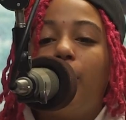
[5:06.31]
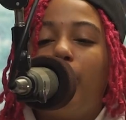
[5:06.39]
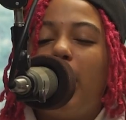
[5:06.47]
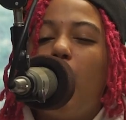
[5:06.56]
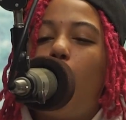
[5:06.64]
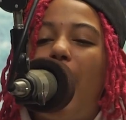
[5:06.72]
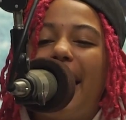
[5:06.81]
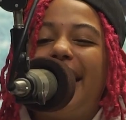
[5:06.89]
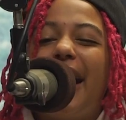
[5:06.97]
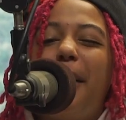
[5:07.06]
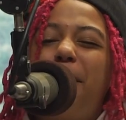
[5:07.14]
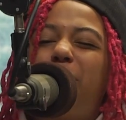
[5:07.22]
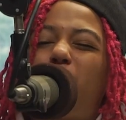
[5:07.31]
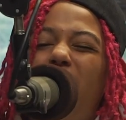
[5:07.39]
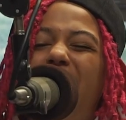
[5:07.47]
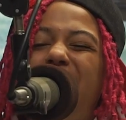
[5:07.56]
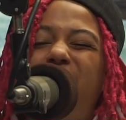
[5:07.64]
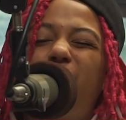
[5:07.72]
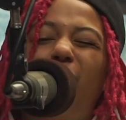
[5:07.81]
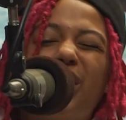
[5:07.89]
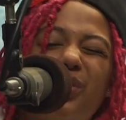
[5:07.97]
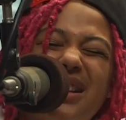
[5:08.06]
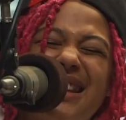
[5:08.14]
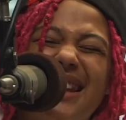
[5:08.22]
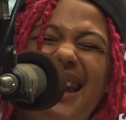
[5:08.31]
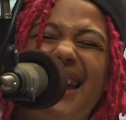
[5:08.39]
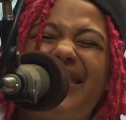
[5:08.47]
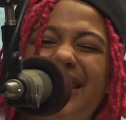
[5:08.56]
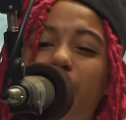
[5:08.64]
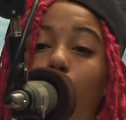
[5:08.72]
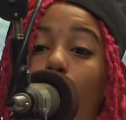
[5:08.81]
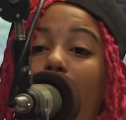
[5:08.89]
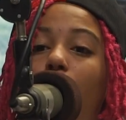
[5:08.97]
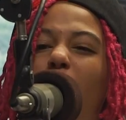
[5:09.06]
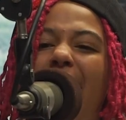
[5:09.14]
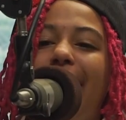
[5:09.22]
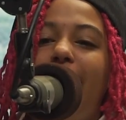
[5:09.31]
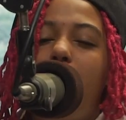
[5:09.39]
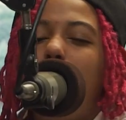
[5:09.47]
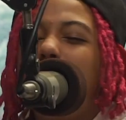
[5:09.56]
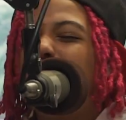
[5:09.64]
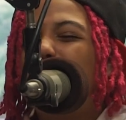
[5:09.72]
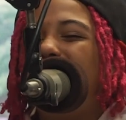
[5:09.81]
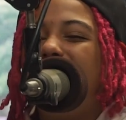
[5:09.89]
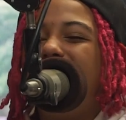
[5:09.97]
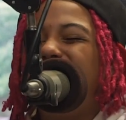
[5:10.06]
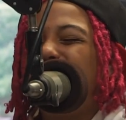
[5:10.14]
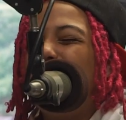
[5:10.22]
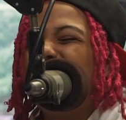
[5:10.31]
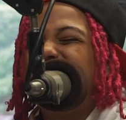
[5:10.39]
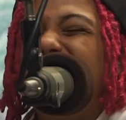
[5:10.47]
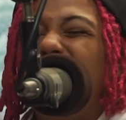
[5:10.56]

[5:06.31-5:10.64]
The real YM, three underscores. Once again, that's the real YM, three underscores,